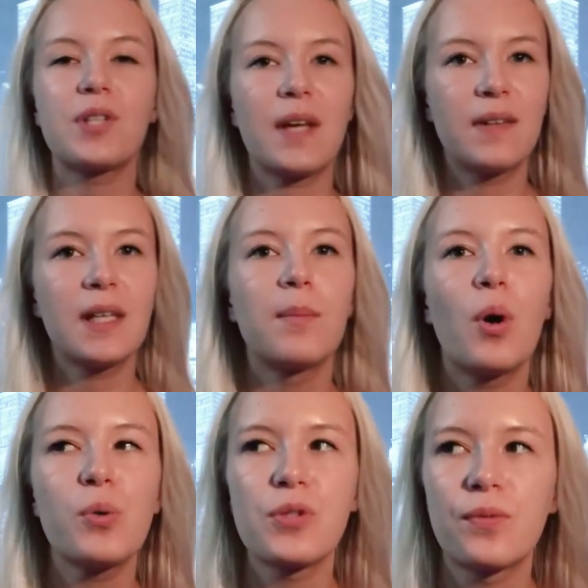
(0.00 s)
course, I think
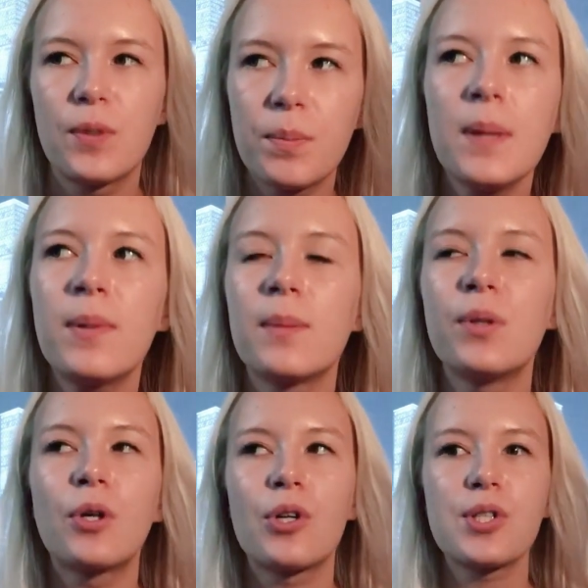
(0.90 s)
most of the people,
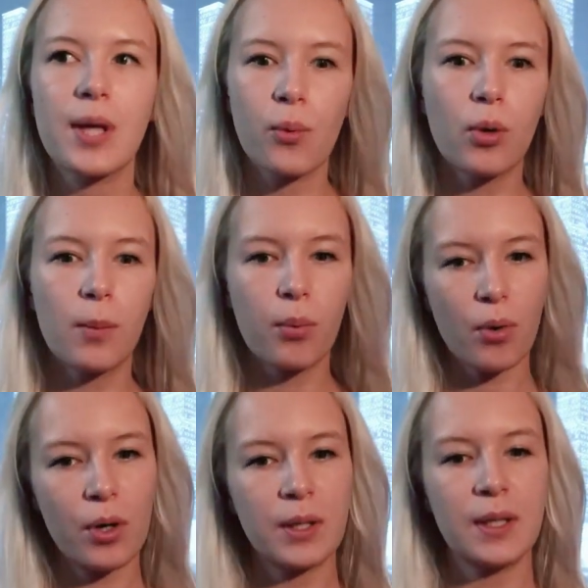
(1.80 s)
because they were
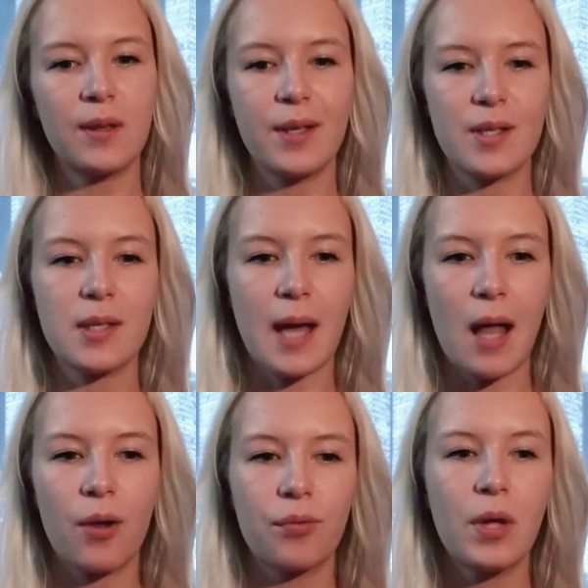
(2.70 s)
born in these
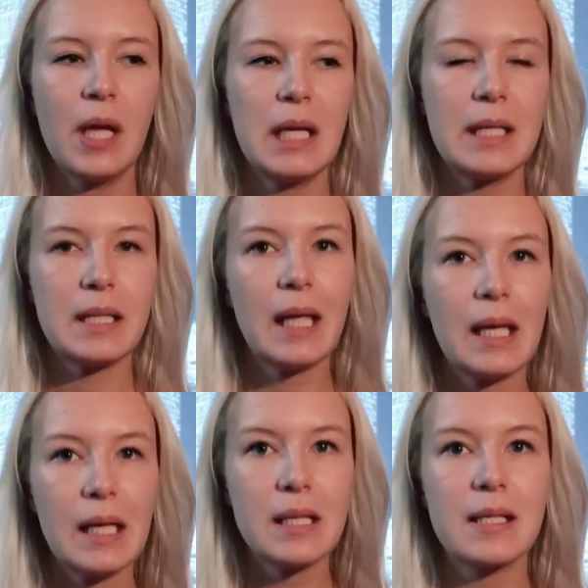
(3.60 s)
kind of
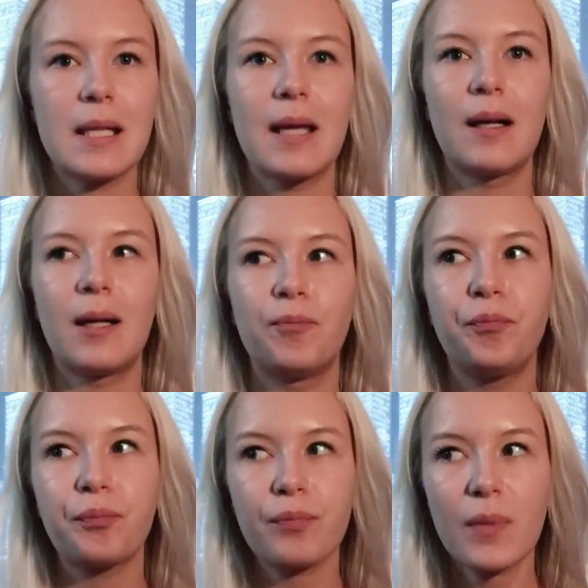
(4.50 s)
cities,
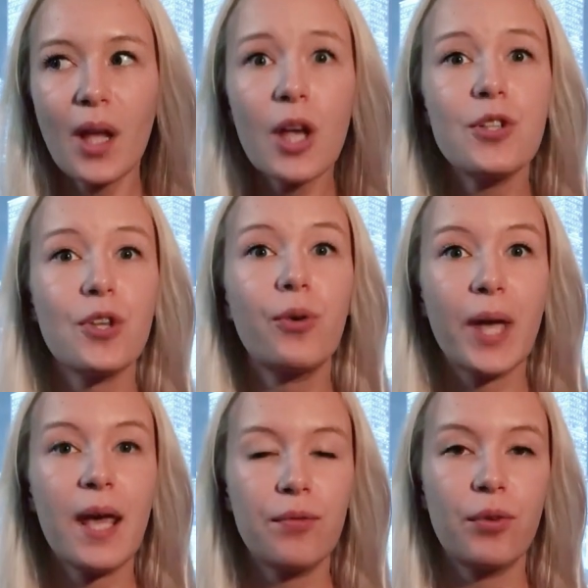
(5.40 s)
it's
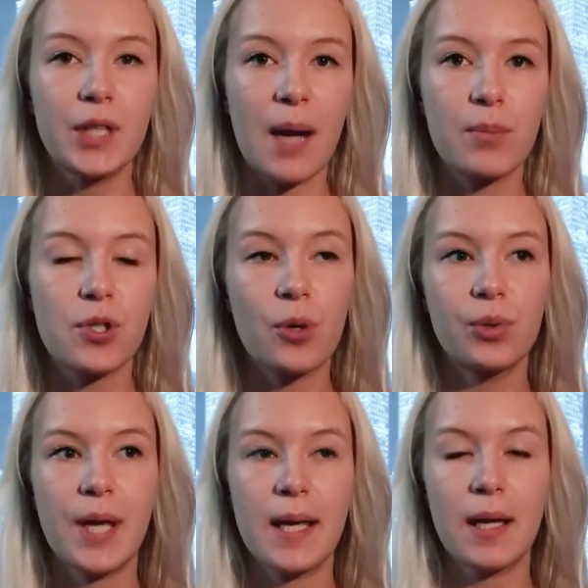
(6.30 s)
okay for them,
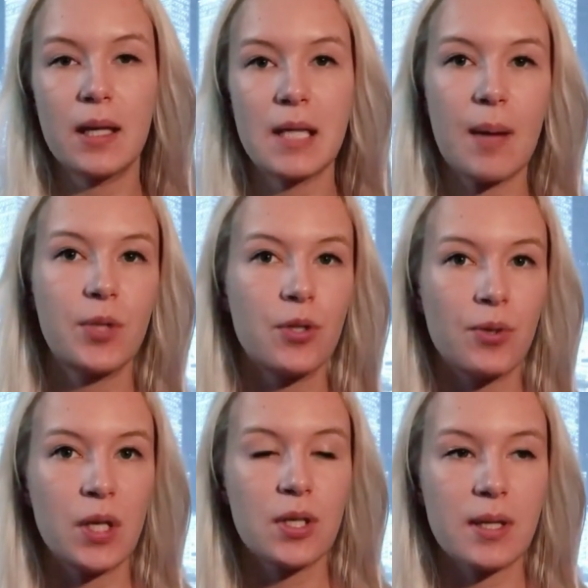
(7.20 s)
so they adapted
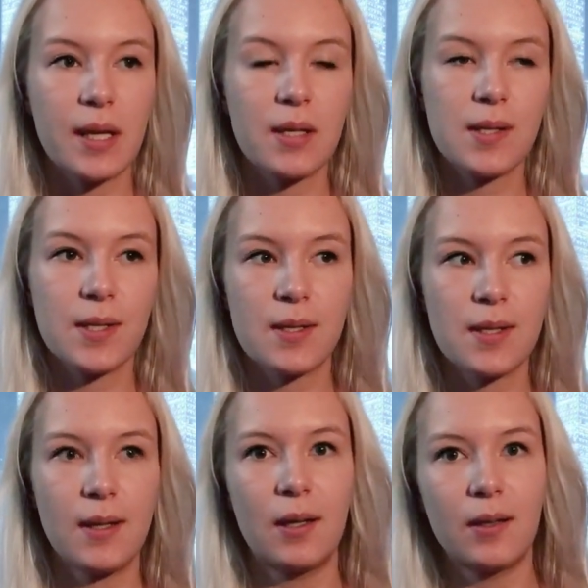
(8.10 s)
to it like
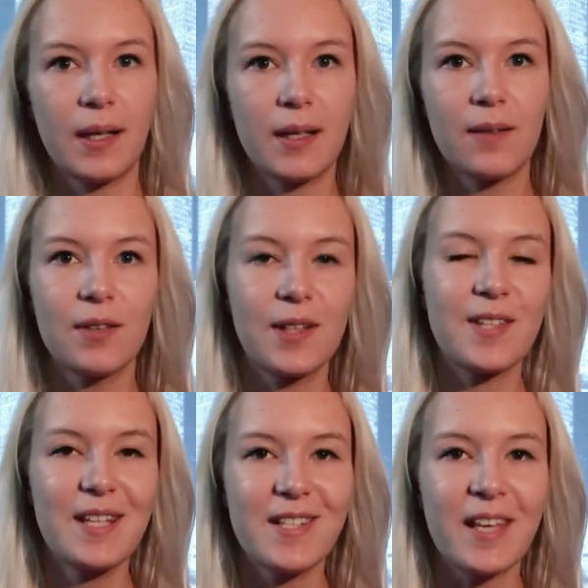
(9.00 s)
since they're like even
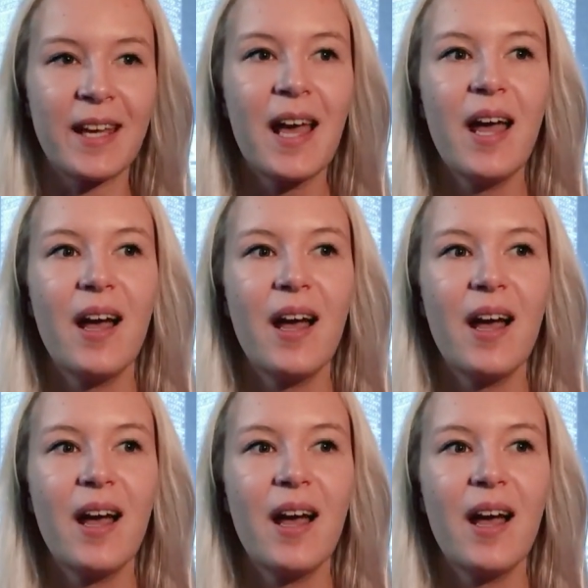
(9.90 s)
existing,